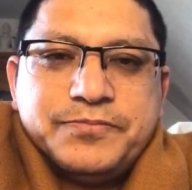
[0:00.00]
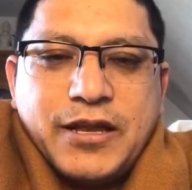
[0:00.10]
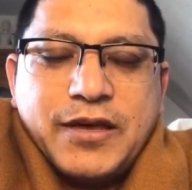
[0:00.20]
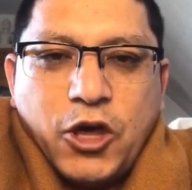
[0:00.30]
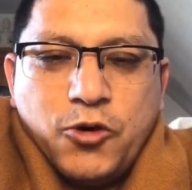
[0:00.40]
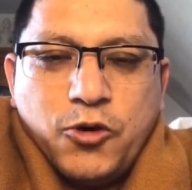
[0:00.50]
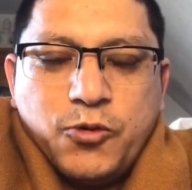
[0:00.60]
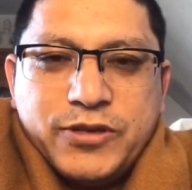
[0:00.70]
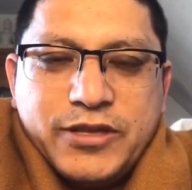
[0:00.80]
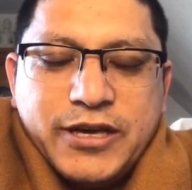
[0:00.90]
And I hope
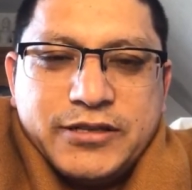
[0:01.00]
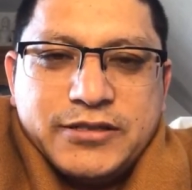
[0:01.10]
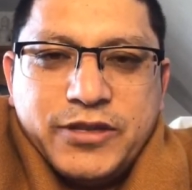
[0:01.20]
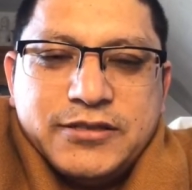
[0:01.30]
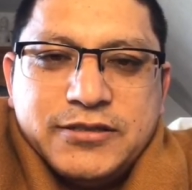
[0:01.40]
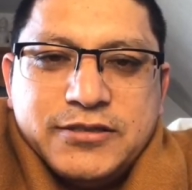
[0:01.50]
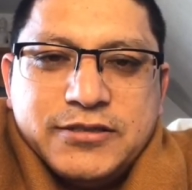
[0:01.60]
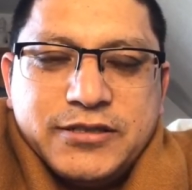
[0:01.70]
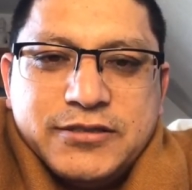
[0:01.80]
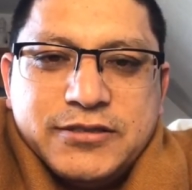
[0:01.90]
that
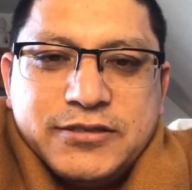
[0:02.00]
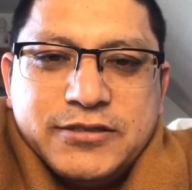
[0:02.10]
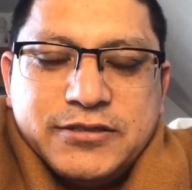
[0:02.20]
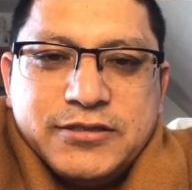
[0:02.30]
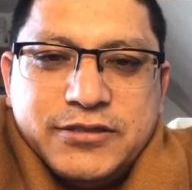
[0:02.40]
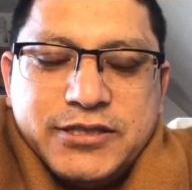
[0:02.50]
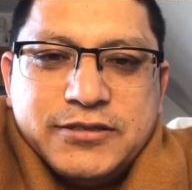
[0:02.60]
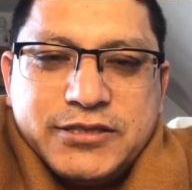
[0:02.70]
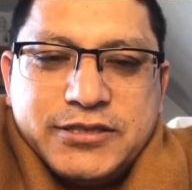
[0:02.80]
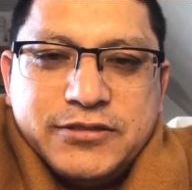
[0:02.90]
uh,
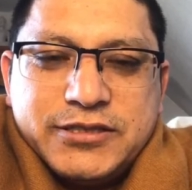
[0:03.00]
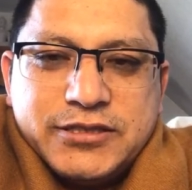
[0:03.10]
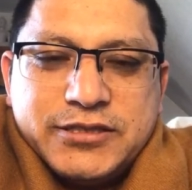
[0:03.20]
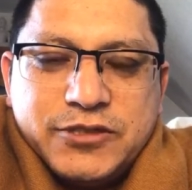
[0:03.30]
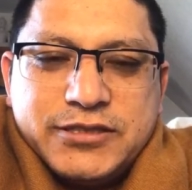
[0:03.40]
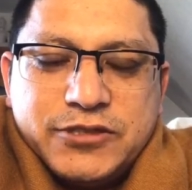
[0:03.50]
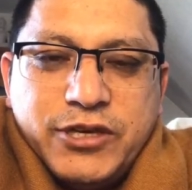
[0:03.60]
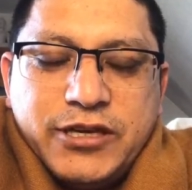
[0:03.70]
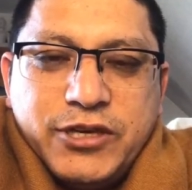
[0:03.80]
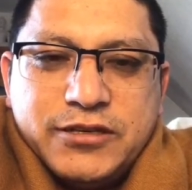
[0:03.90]
this uh, this week,